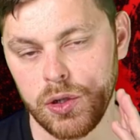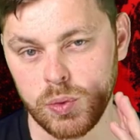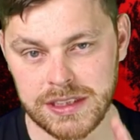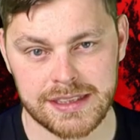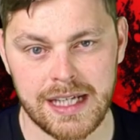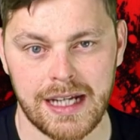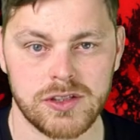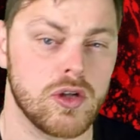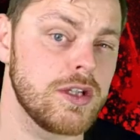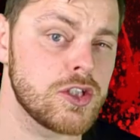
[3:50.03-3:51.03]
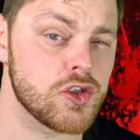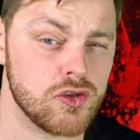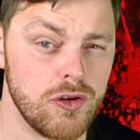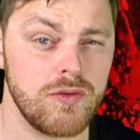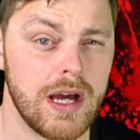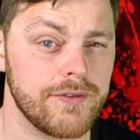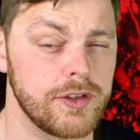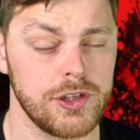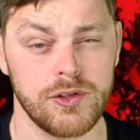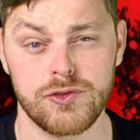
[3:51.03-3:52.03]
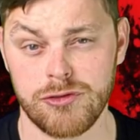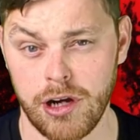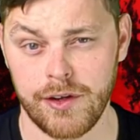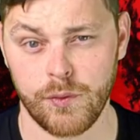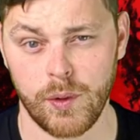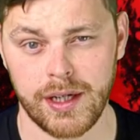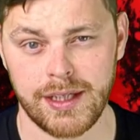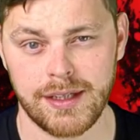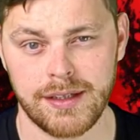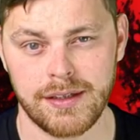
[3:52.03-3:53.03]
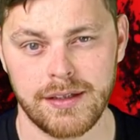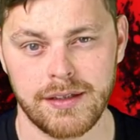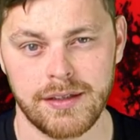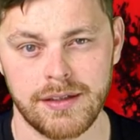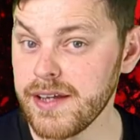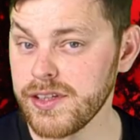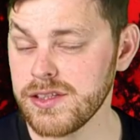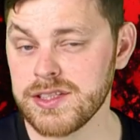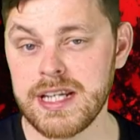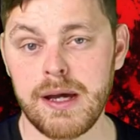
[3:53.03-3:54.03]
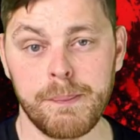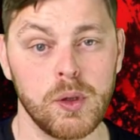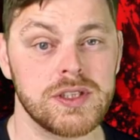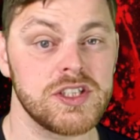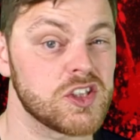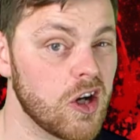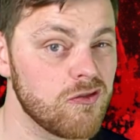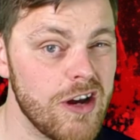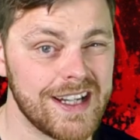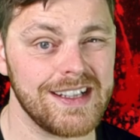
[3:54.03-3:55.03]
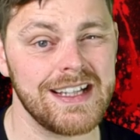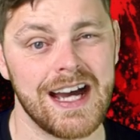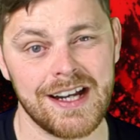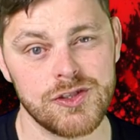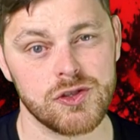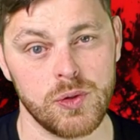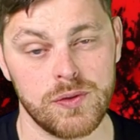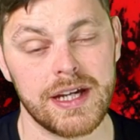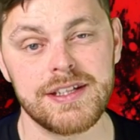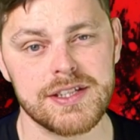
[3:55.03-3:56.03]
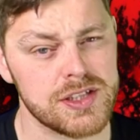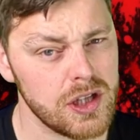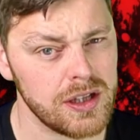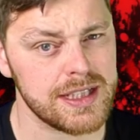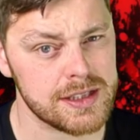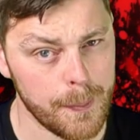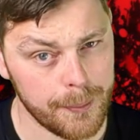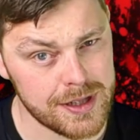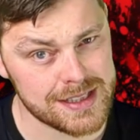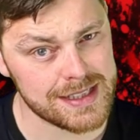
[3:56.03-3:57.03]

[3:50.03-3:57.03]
vehicle was sat on his Troon Avenue driveway. With this evidence now pointing directly at Andrew, they decided to